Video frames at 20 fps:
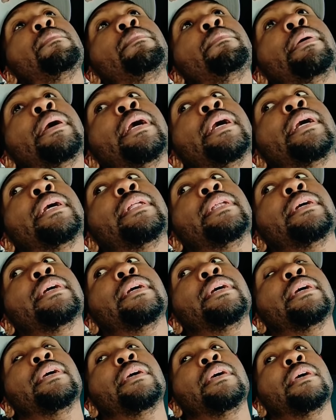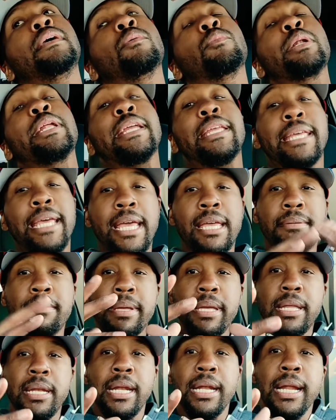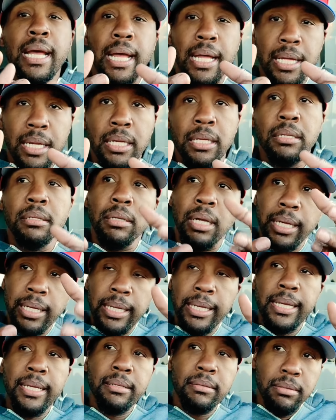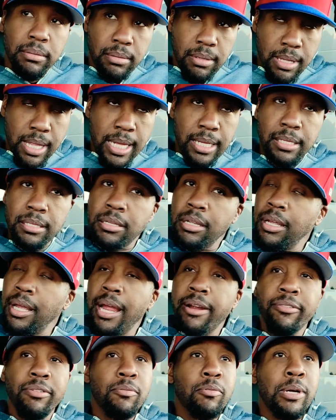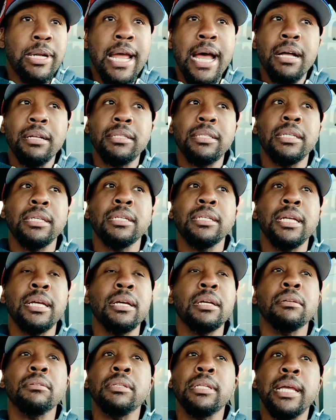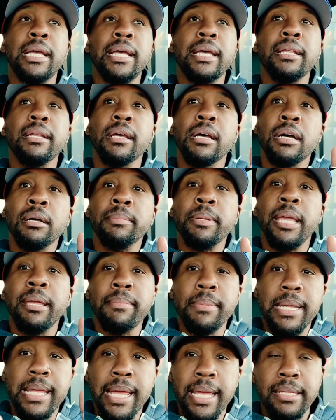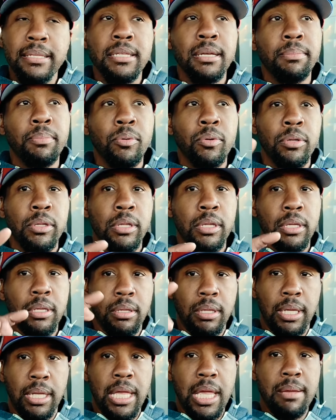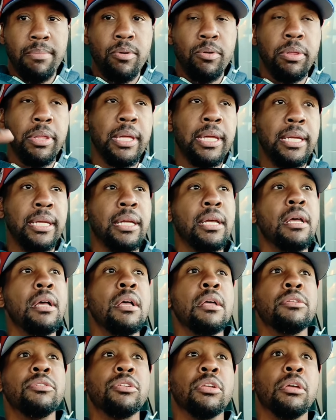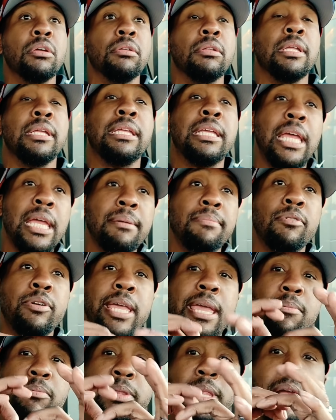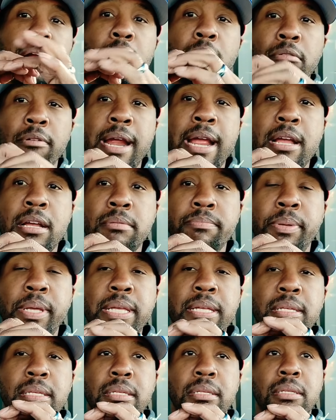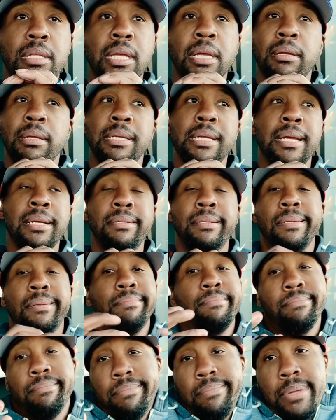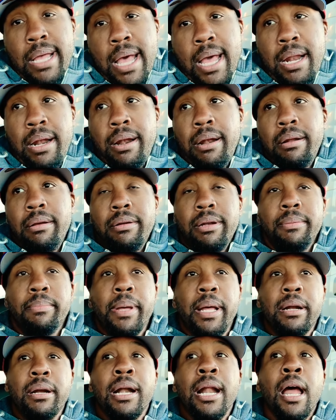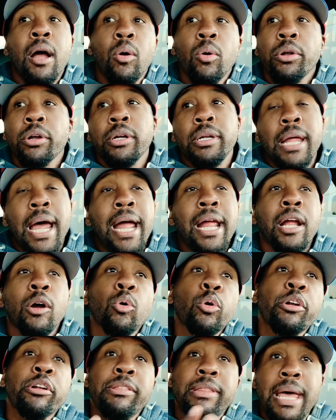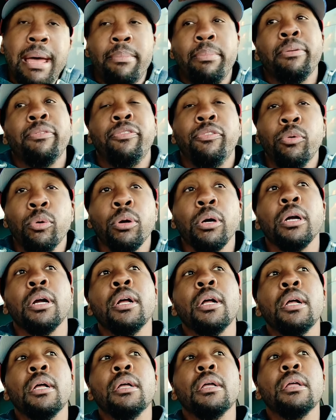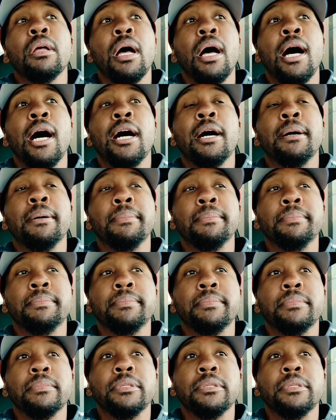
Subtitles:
but when it came in, and again, thanks to everyone out there that gave me the heads up on the cable thing. So the cable came with like a round piece that connected. I didn't know any better, and I ordered that before, so